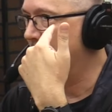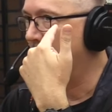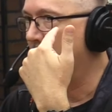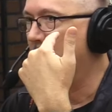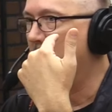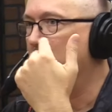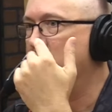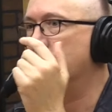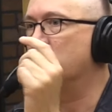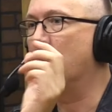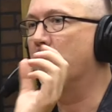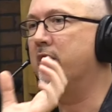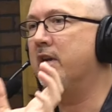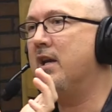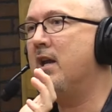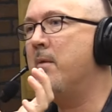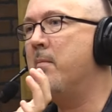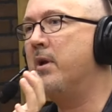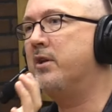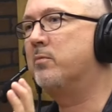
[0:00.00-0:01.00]
Mm-hmm. So the
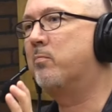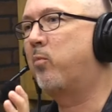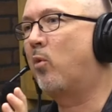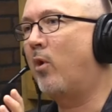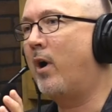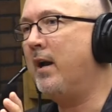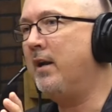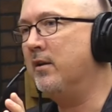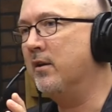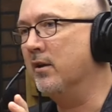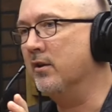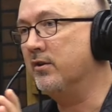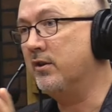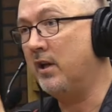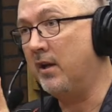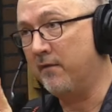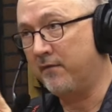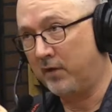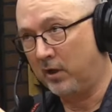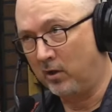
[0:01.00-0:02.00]
image brightness,
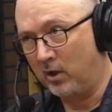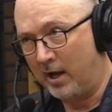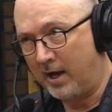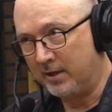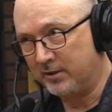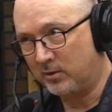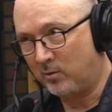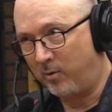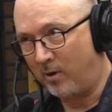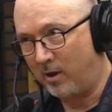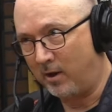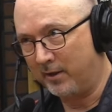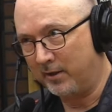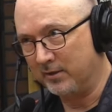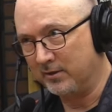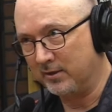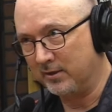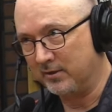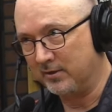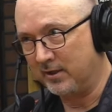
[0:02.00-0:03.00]
if the glass quality
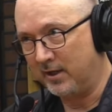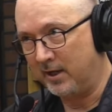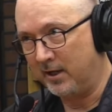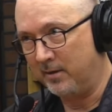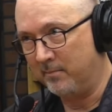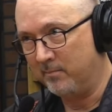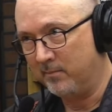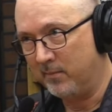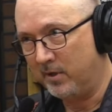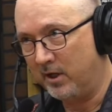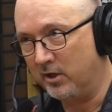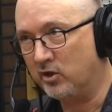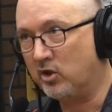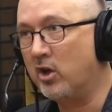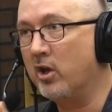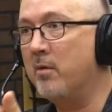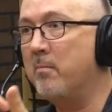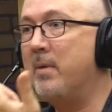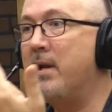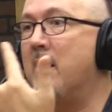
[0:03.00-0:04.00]
is the same, is
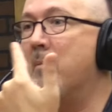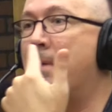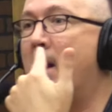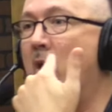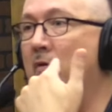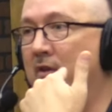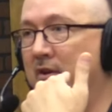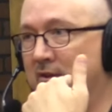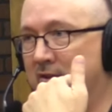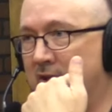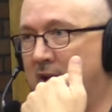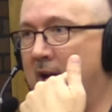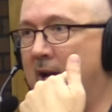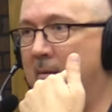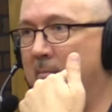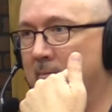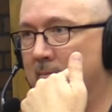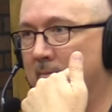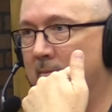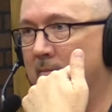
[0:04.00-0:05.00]
going to be about the
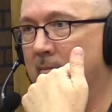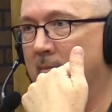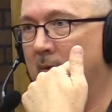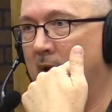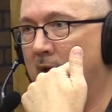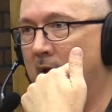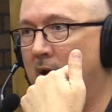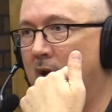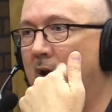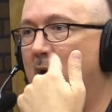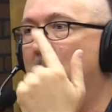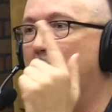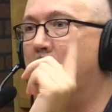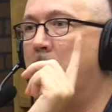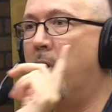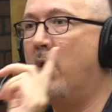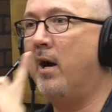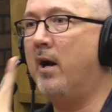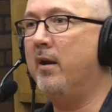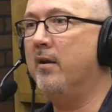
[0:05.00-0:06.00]
same. Right.
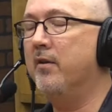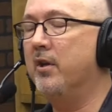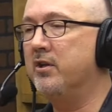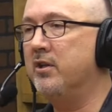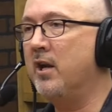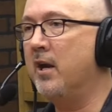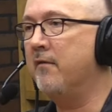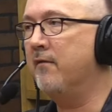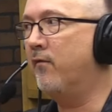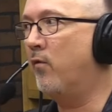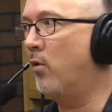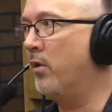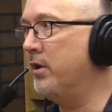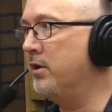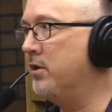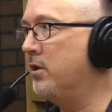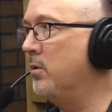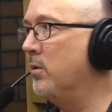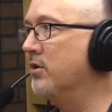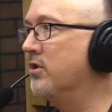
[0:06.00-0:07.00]
But the
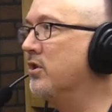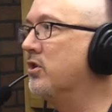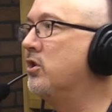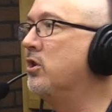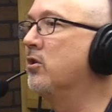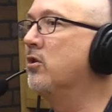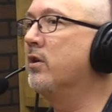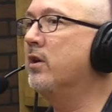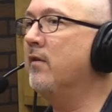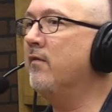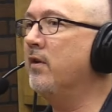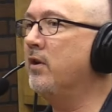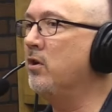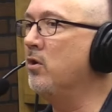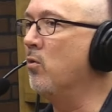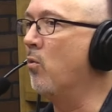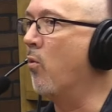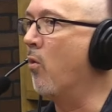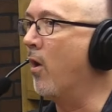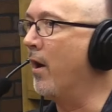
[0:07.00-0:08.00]
1042 is still giving
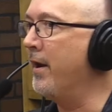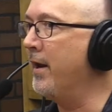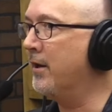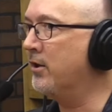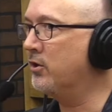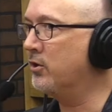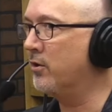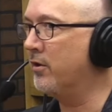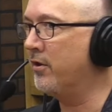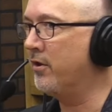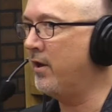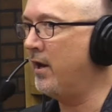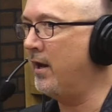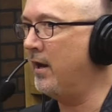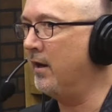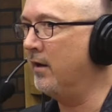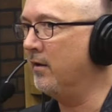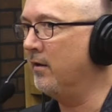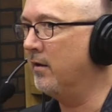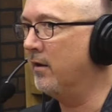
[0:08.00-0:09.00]
you one extra
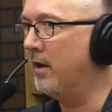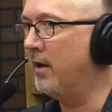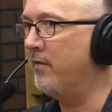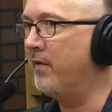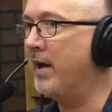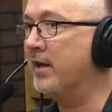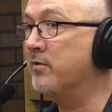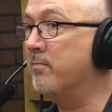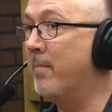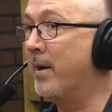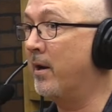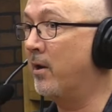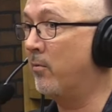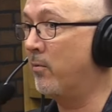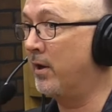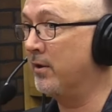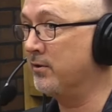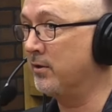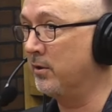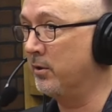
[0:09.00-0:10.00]
thing, and that's better
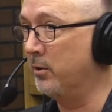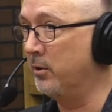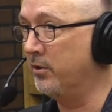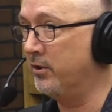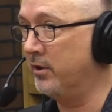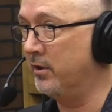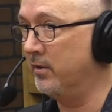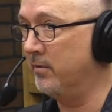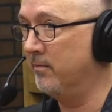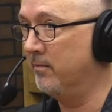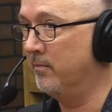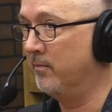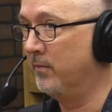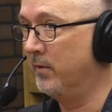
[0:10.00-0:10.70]
resolution.